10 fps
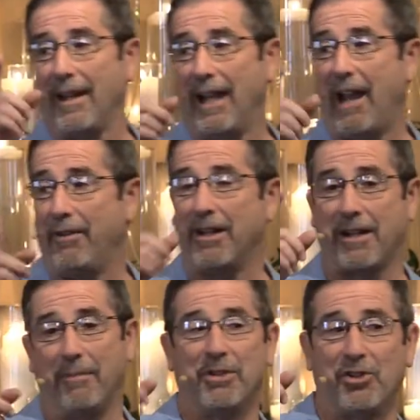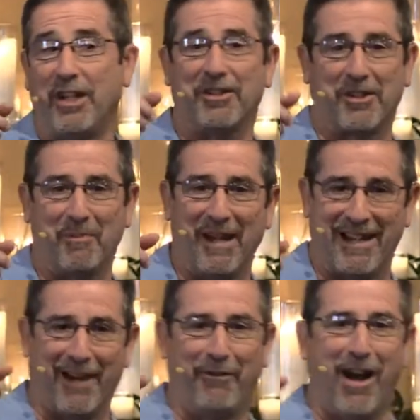having to come to Jesus meeting
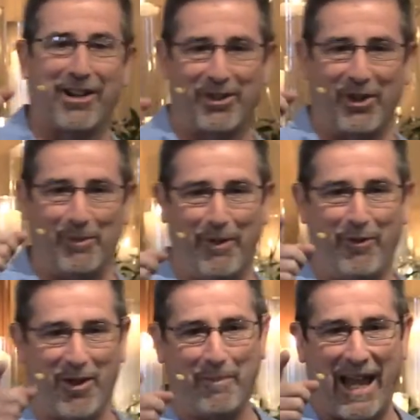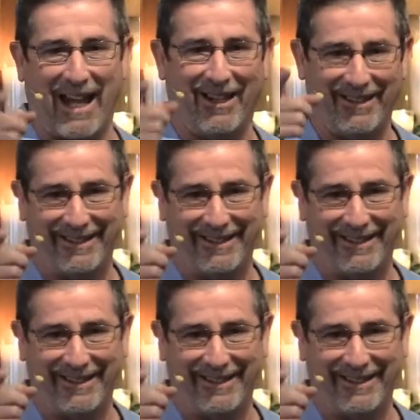in a foxhole before a battle.